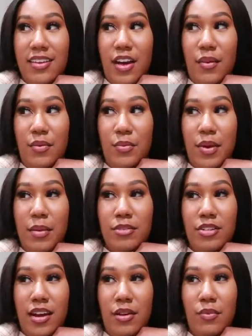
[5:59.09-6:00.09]
Yeah, we'll probably
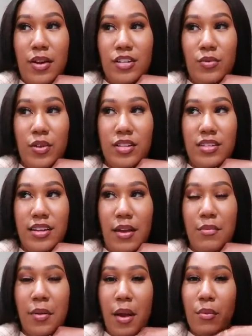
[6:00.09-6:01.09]
try to watch one tonight.
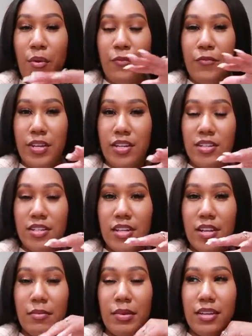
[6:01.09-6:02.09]
We probably won't finish
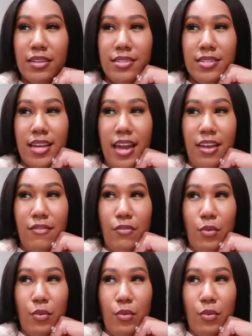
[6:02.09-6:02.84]
it because it's eight